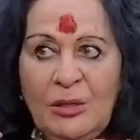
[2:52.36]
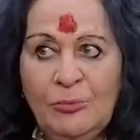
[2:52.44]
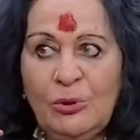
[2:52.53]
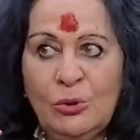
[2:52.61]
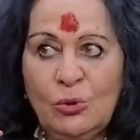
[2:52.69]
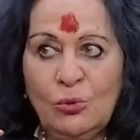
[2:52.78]

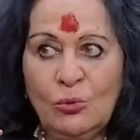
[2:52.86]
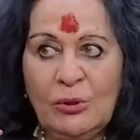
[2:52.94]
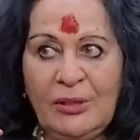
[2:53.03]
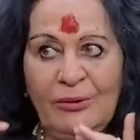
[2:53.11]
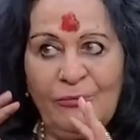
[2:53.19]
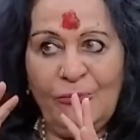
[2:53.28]
able to
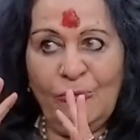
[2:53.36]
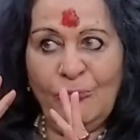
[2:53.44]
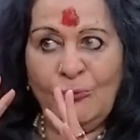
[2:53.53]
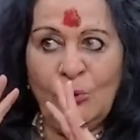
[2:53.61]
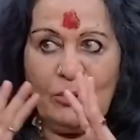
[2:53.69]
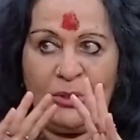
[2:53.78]
give
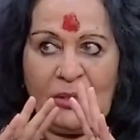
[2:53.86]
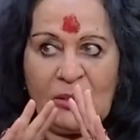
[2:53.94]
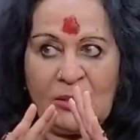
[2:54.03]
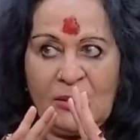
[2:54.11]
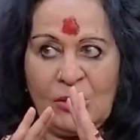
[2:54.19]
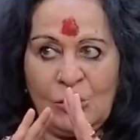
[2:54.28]
full
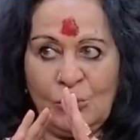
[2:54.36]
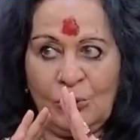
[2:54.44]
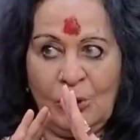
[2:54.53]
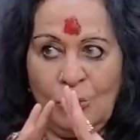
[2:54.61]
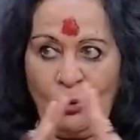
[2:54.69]
justice to the